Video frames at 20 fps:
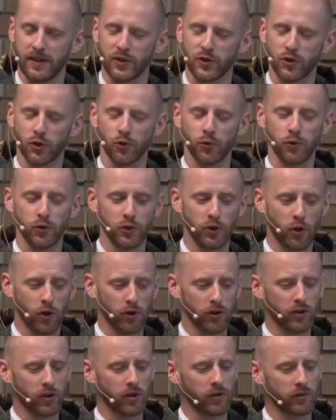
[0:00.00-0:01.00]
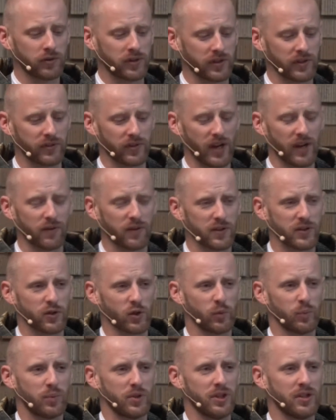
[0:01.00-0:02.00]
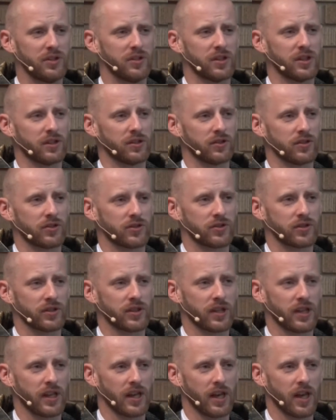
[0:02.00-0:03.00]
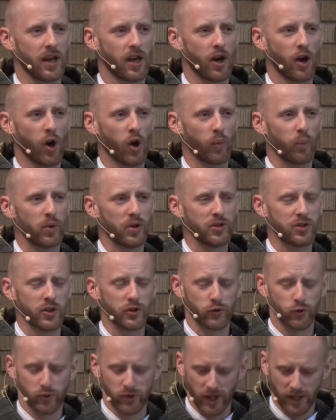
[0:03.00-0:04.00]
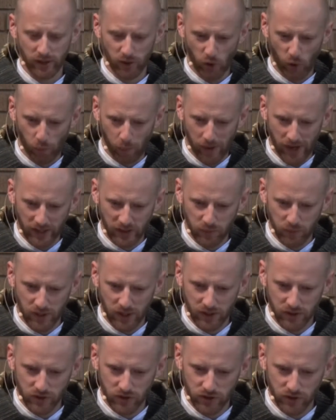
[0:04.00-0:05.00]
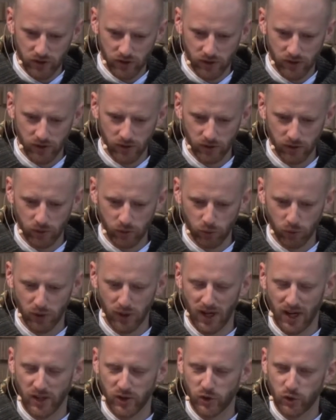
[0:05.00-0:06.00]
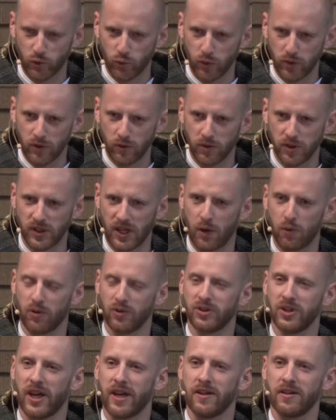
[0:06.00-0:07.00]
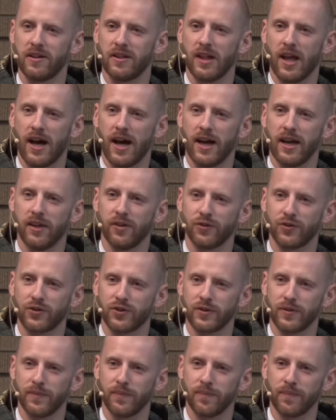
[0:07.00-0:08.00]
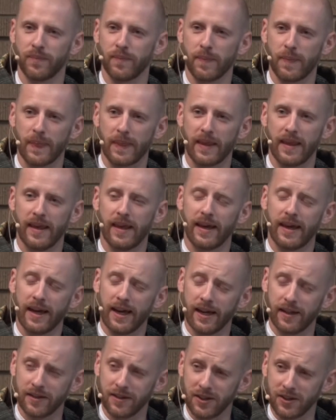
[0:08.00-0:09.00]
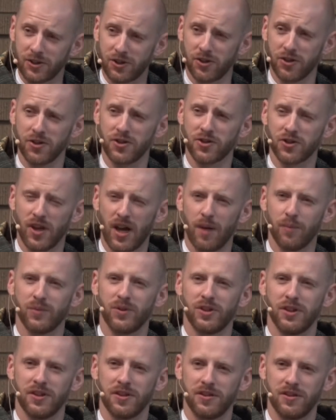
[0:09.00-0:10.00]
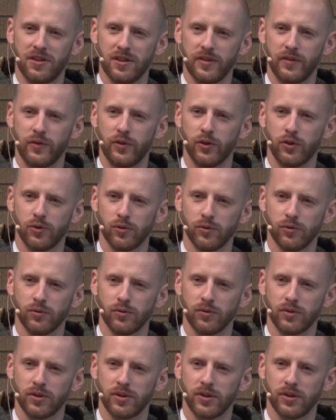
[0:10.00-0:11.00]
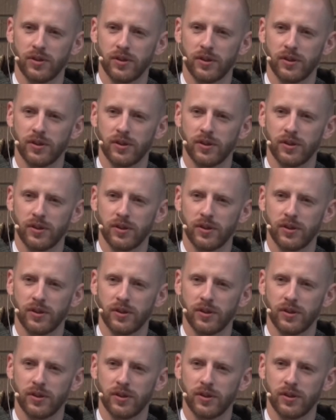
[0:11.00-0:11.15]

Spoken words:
So, yoke of the faith is obedience. Obedience to 10 commandments, to God's will in our daily lives. And it is something difficult.